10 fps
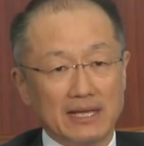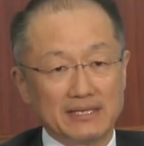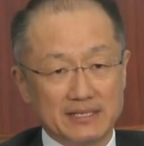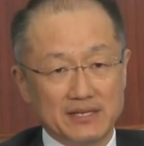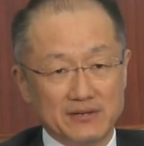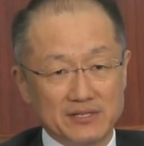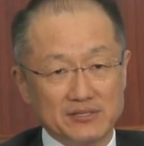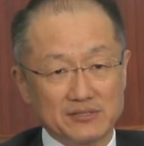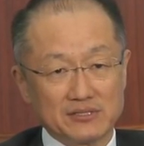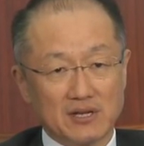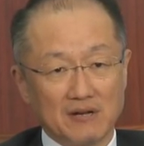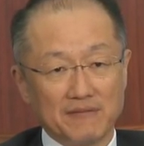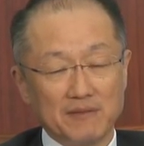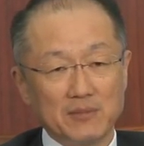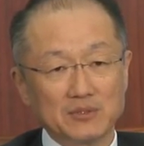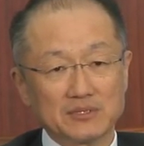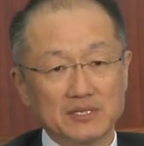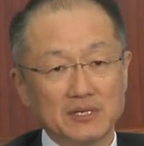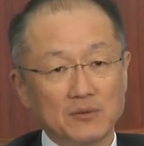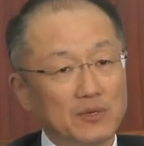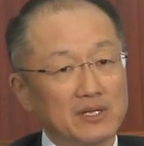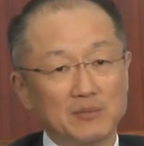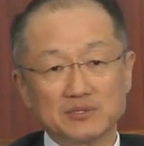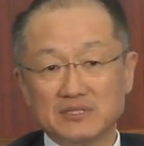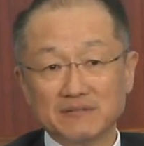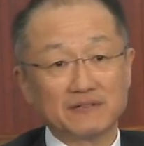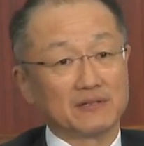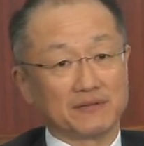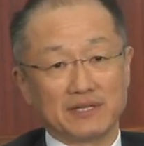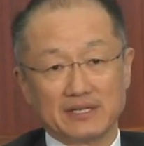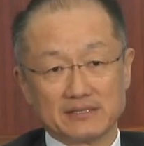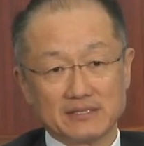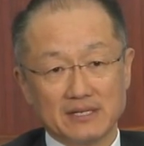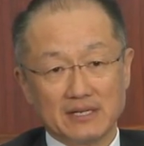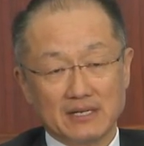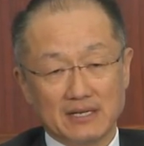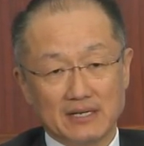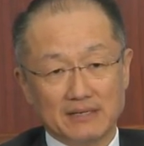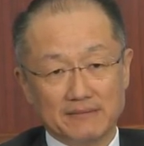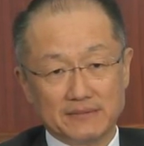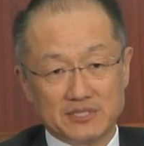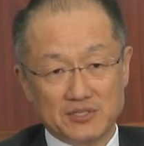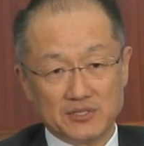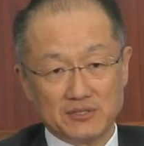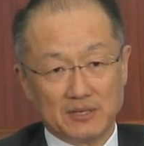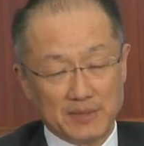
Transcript: land tenure issues is often the most, one of the most difficult things uh, to do.